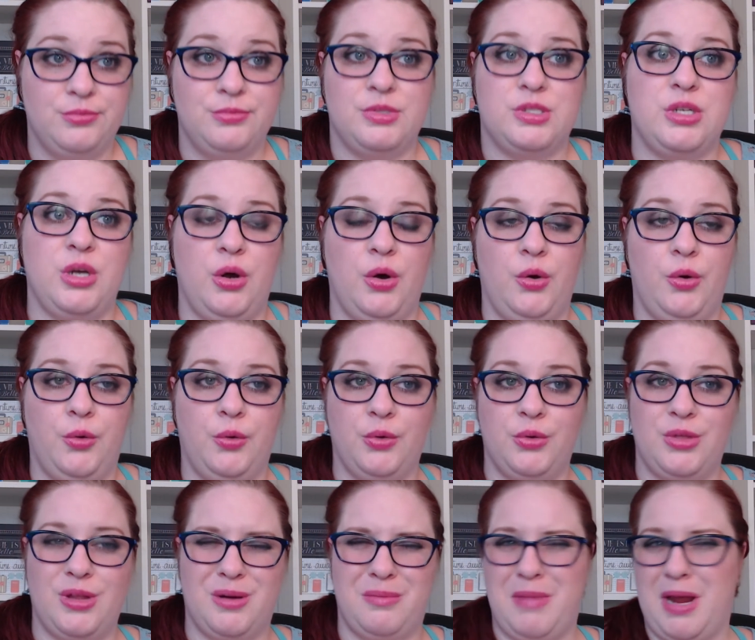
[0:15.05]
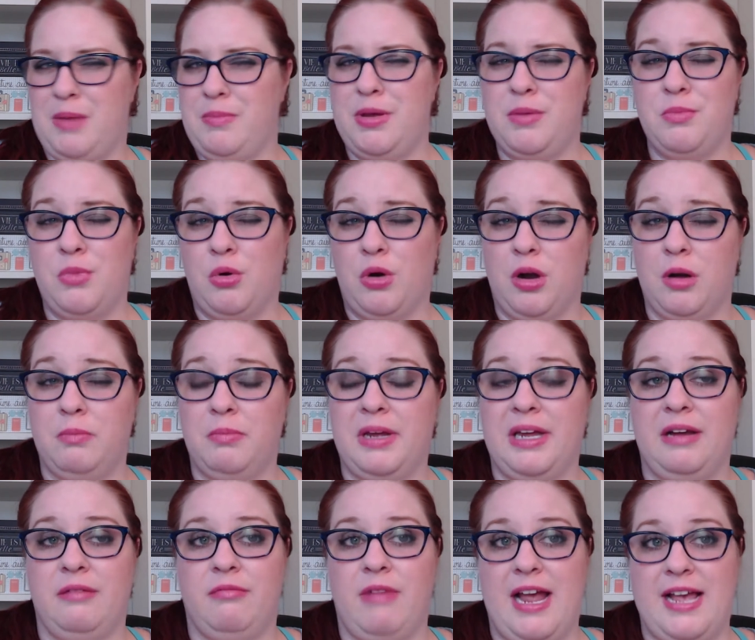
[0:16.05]
so there may be more,
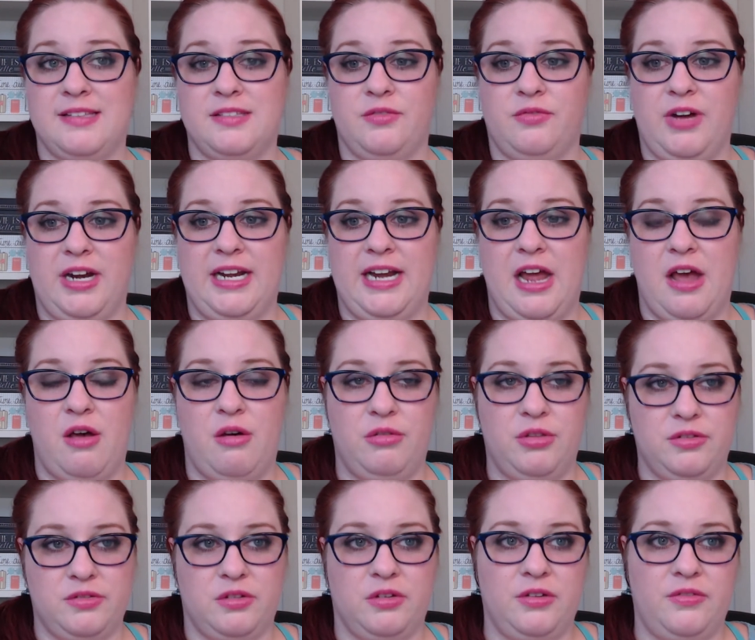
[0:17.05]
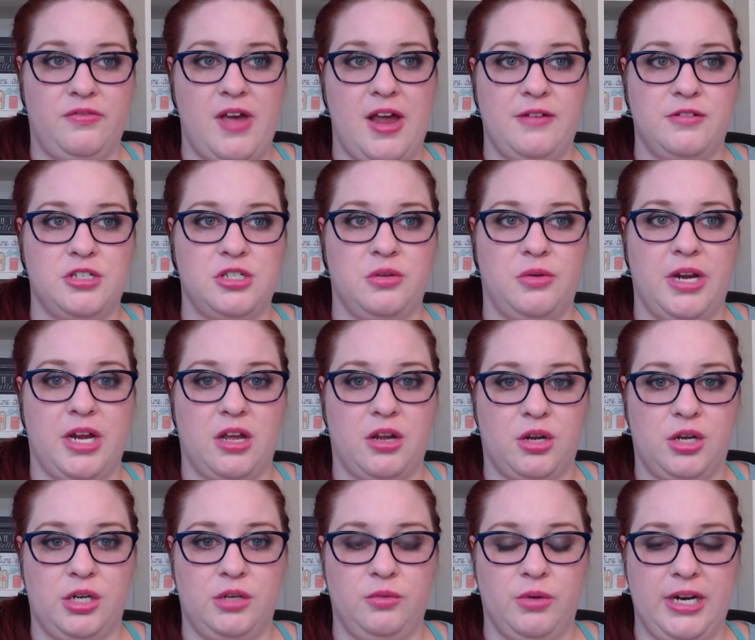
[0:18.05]
but as of right now, there's only 5 showing on
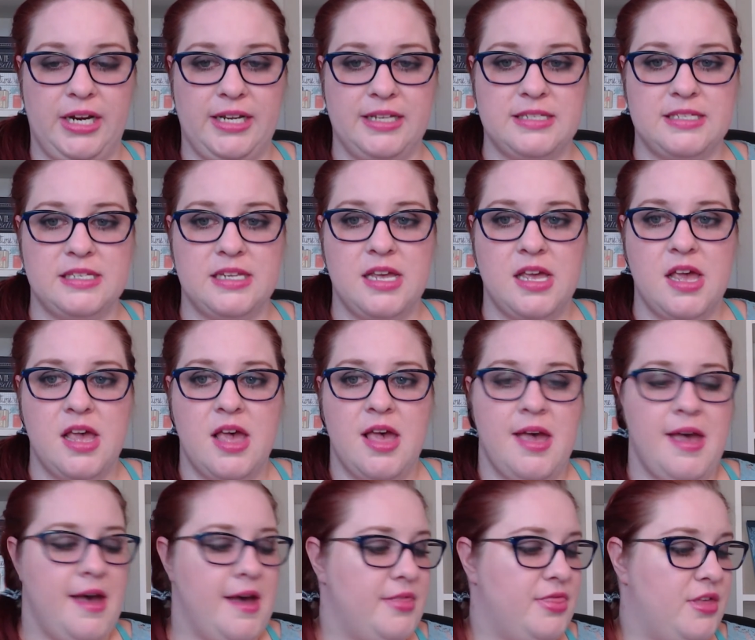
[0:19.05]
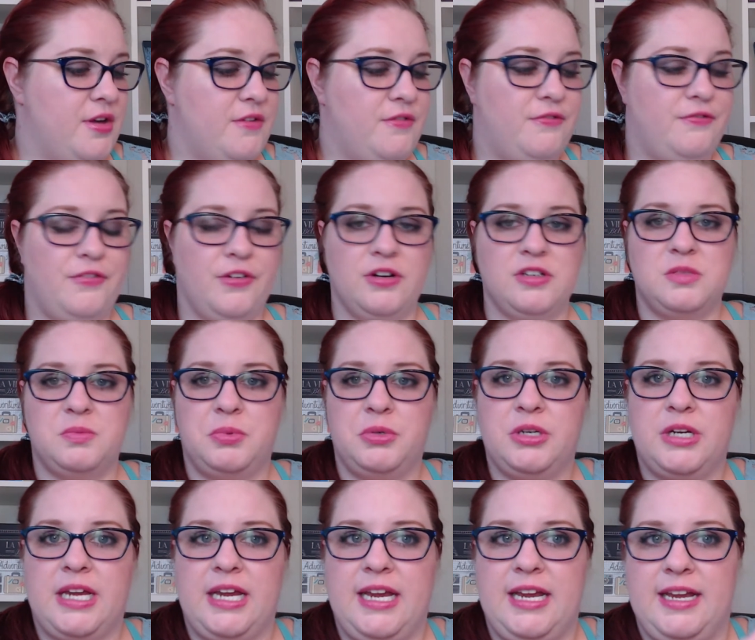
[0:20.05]
Goodreads. The first
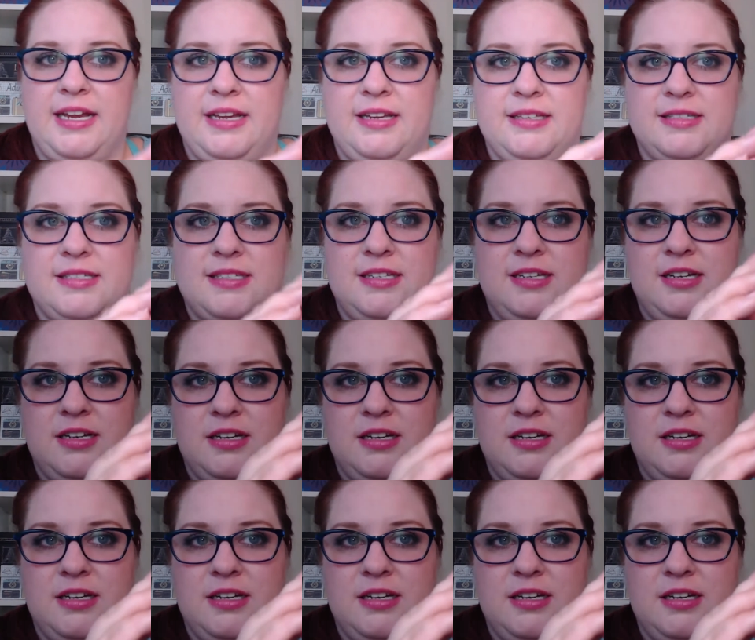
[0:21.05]
book is,